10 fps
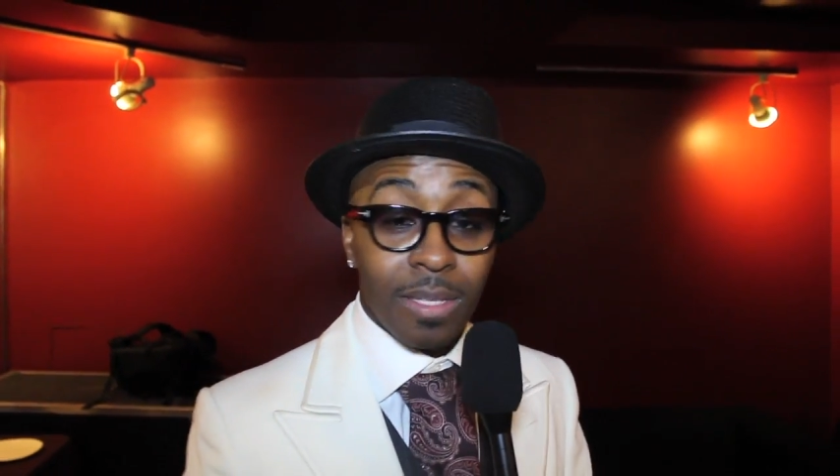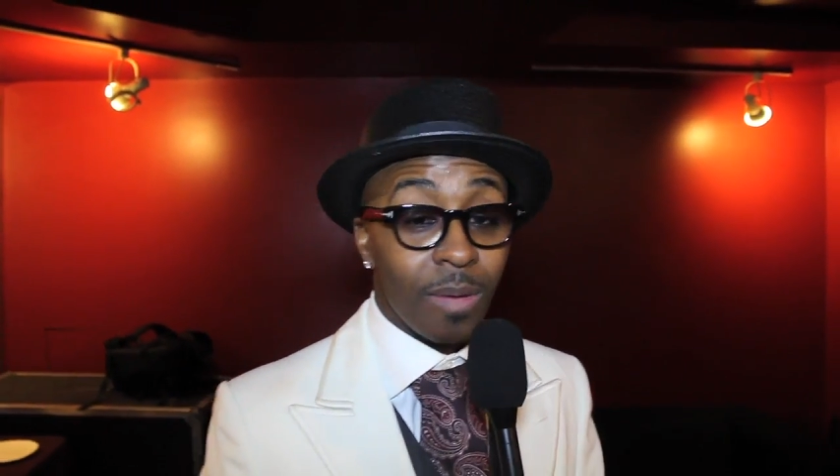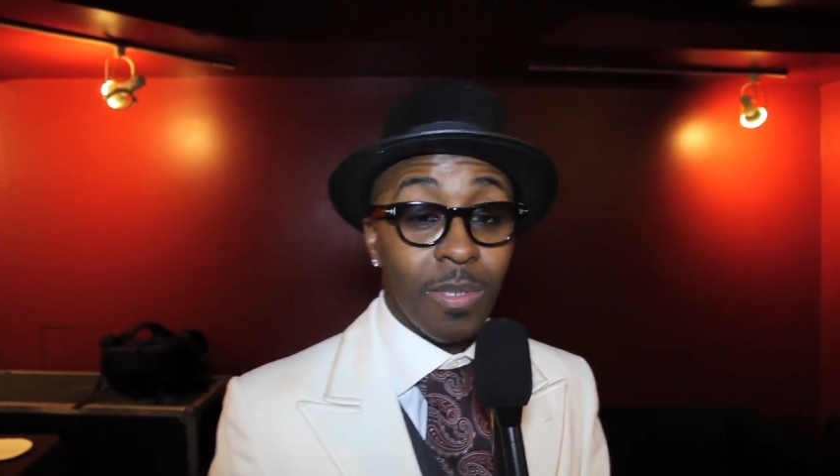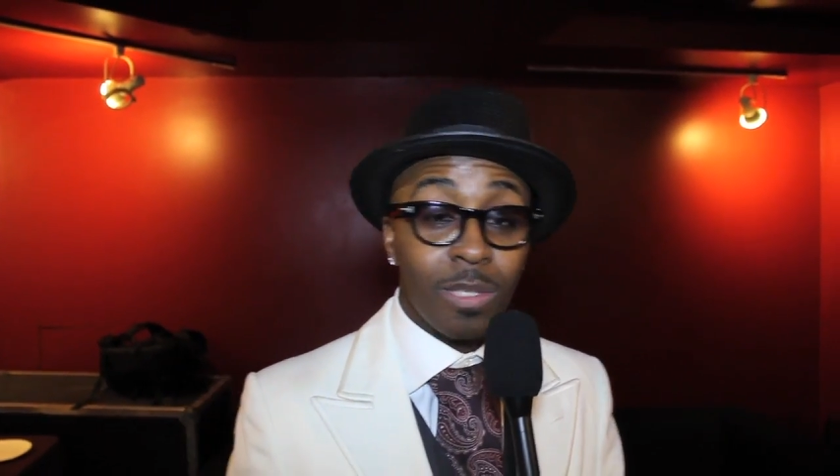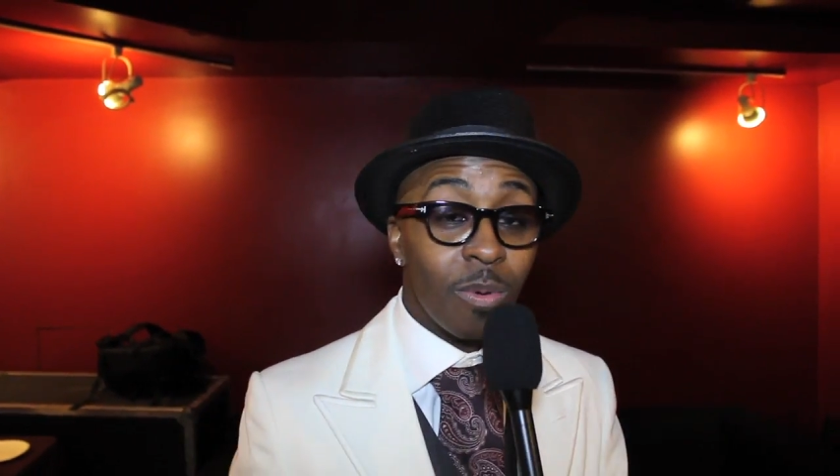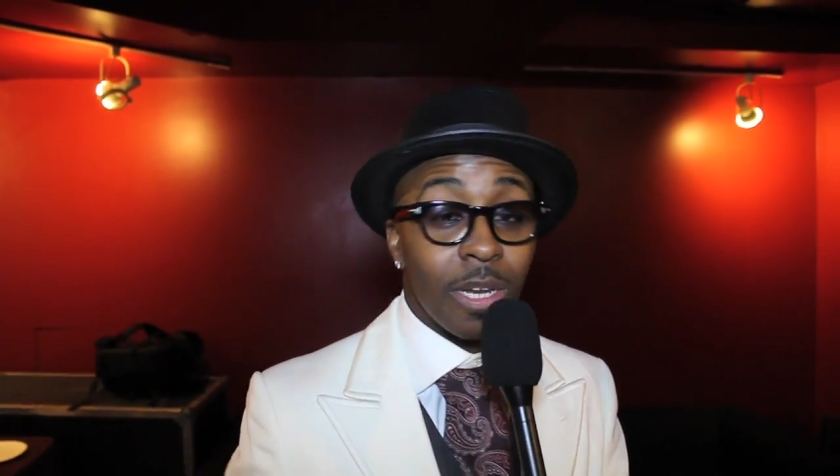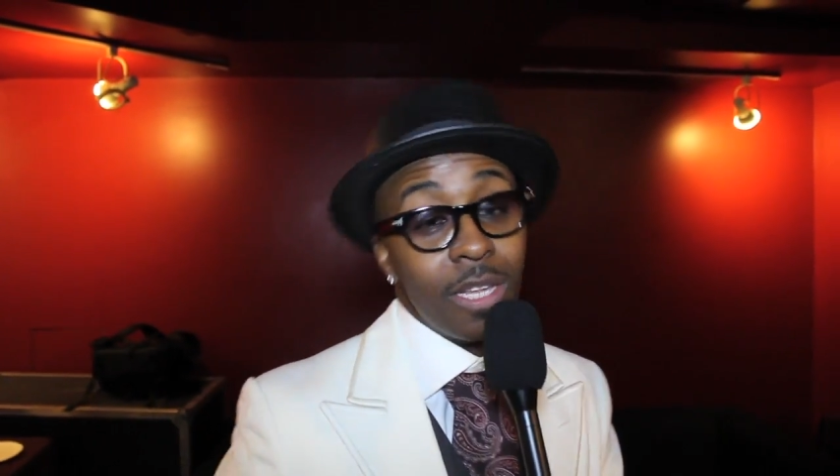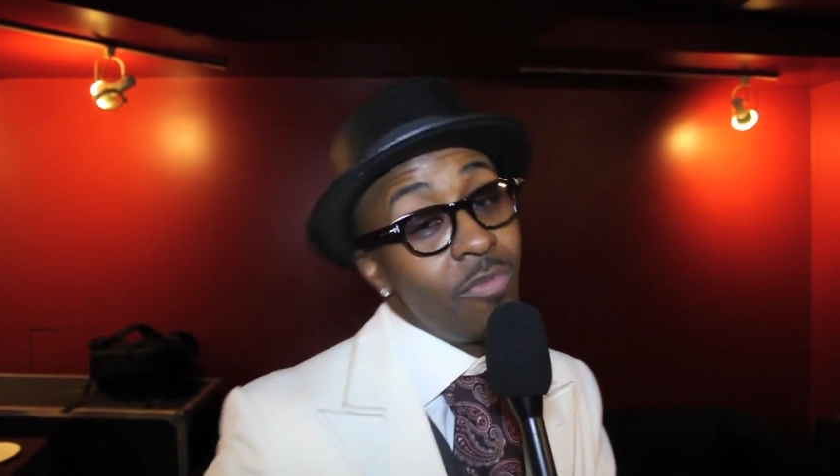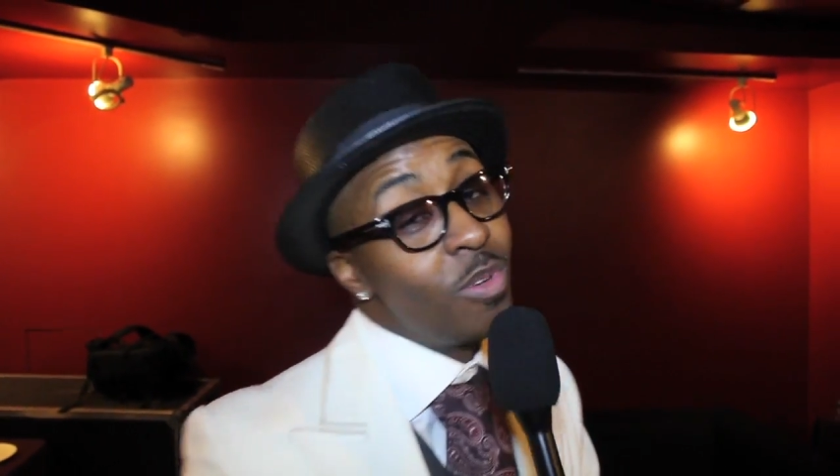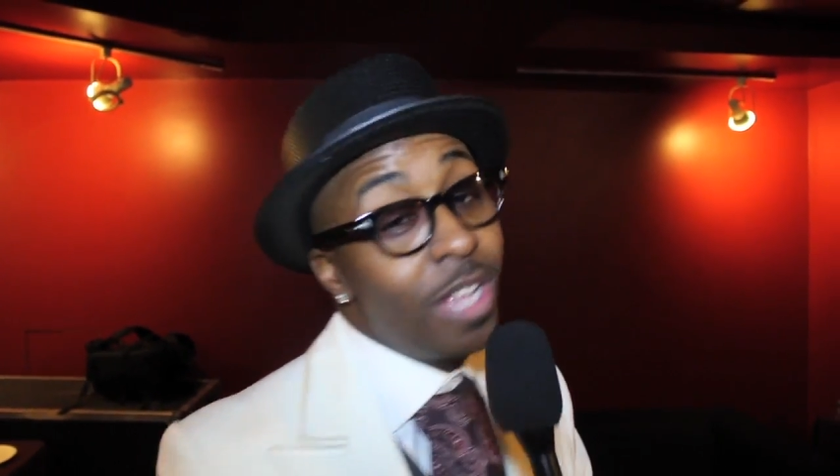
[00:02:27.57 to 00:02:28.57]
Like, we just want to
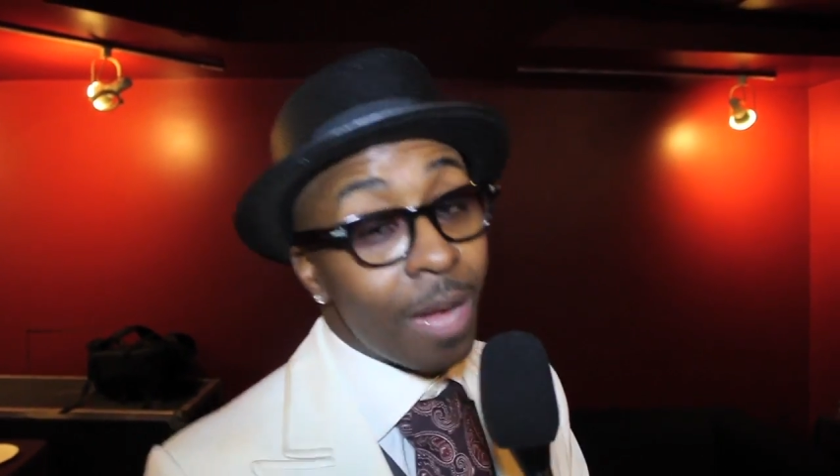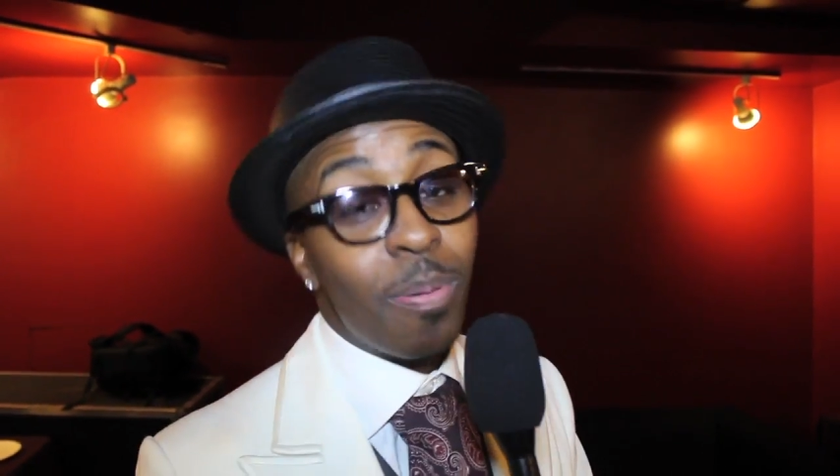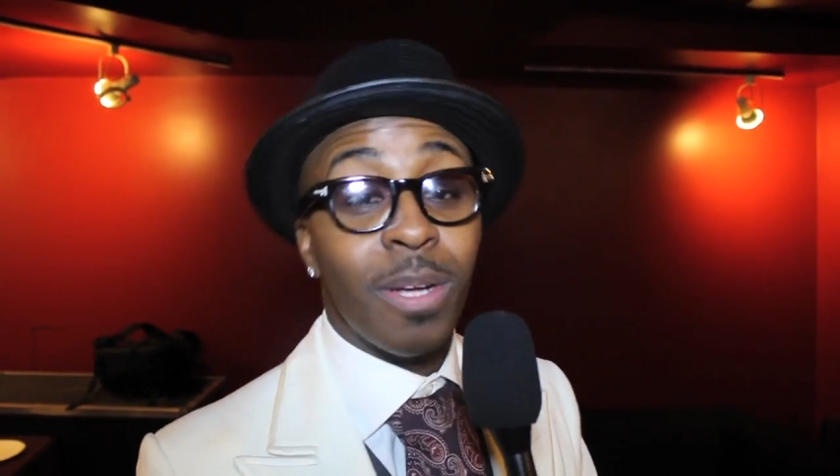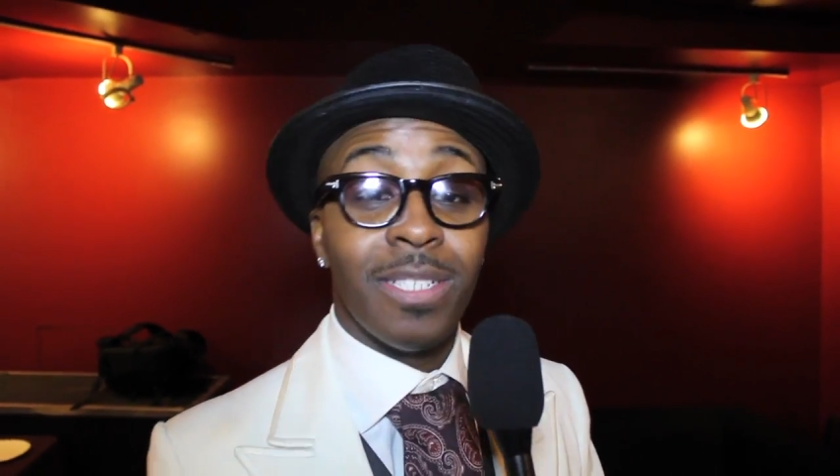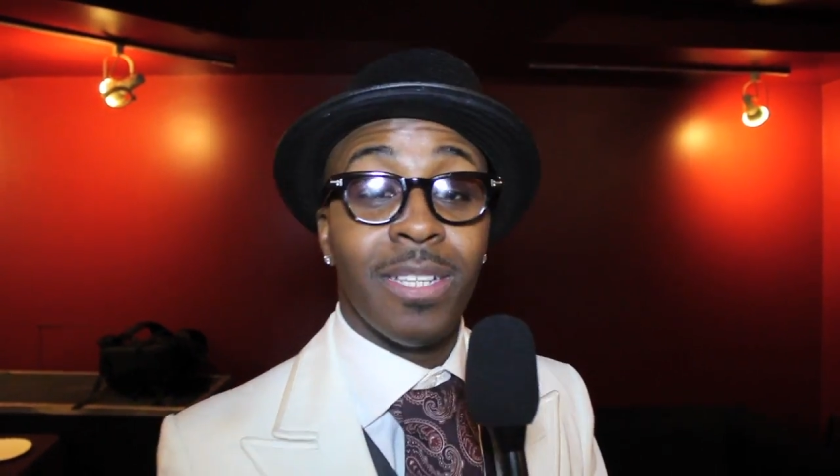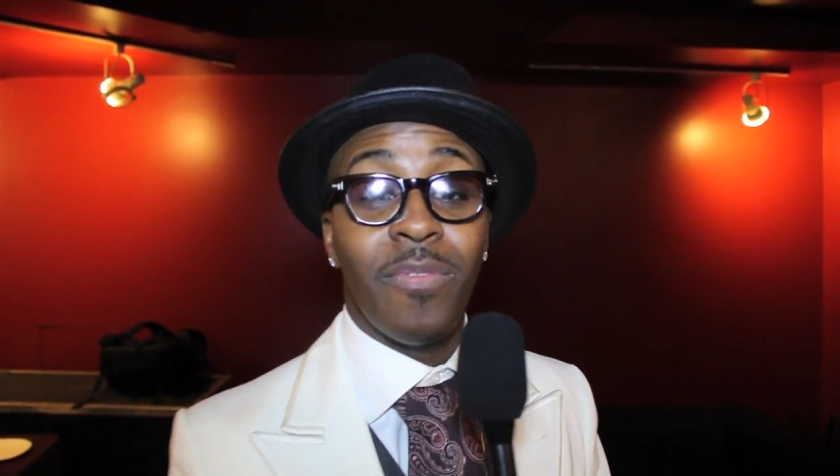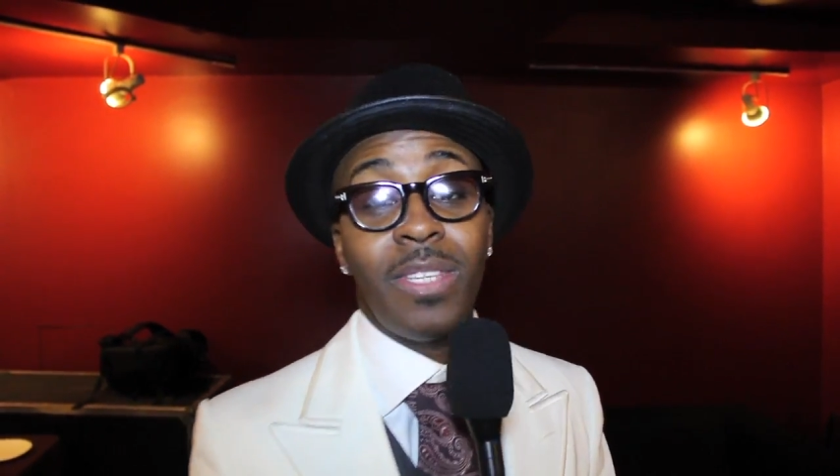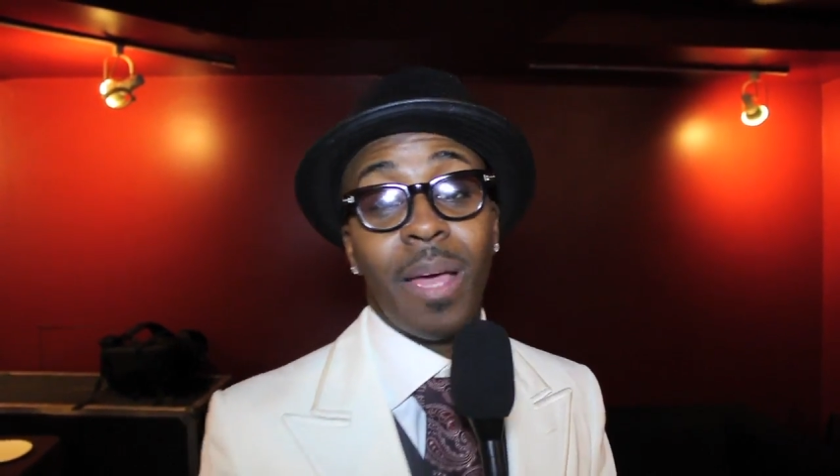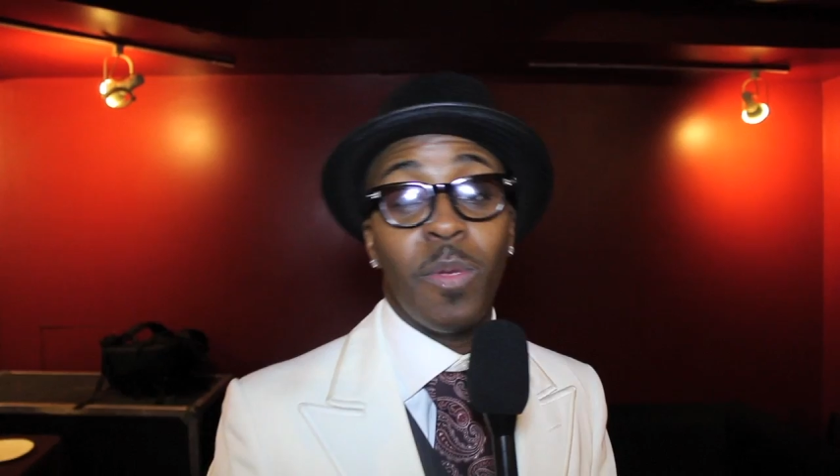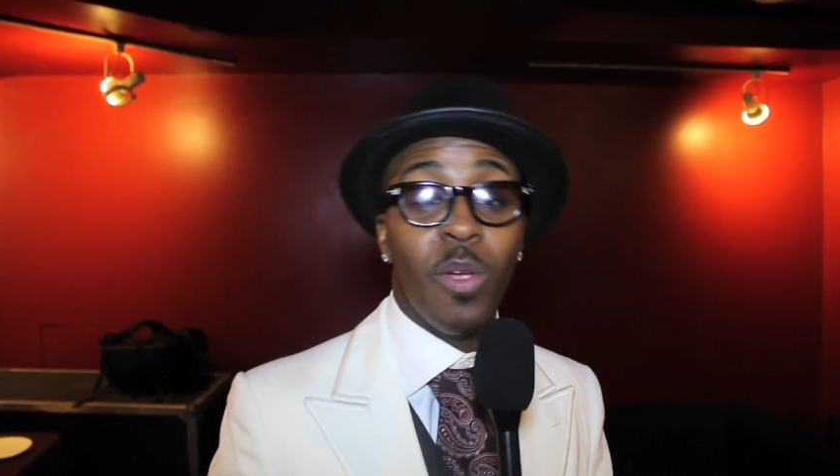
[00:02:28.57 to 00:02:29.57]
give you gut punches every
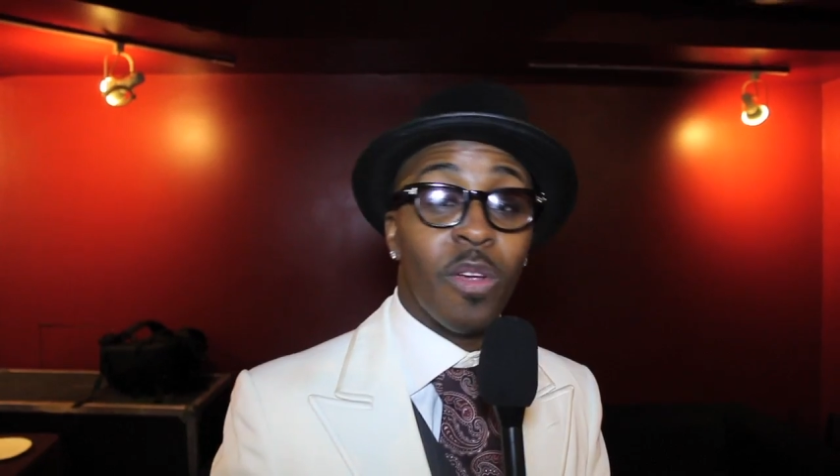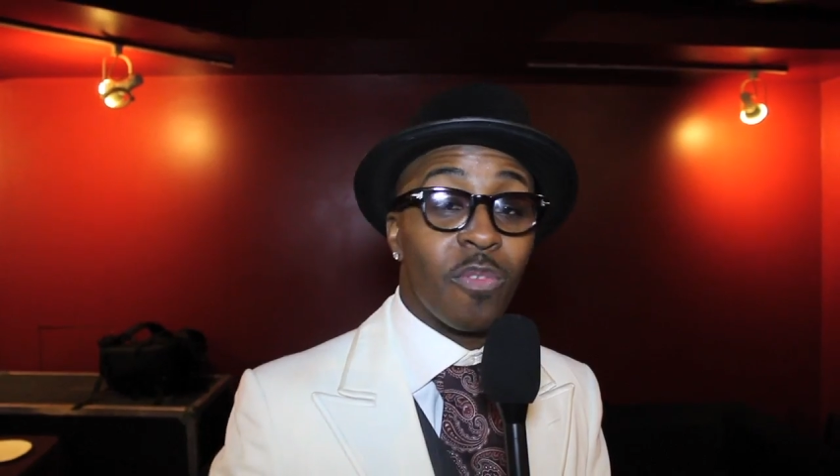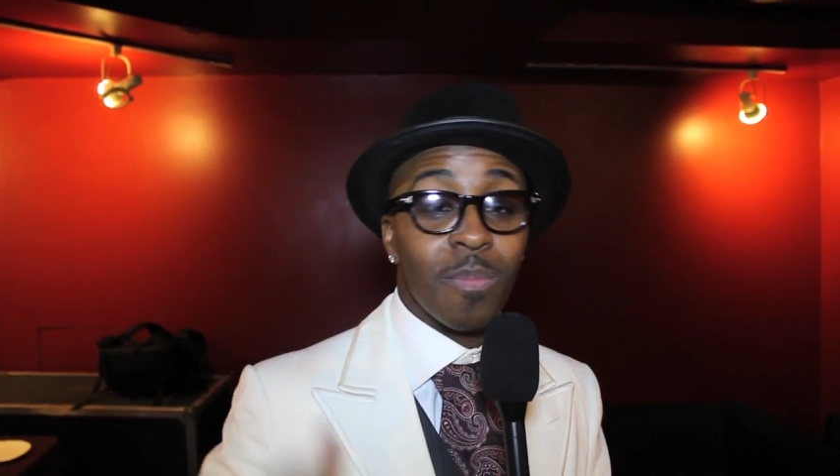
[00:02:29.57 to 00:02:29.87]
time you hear it,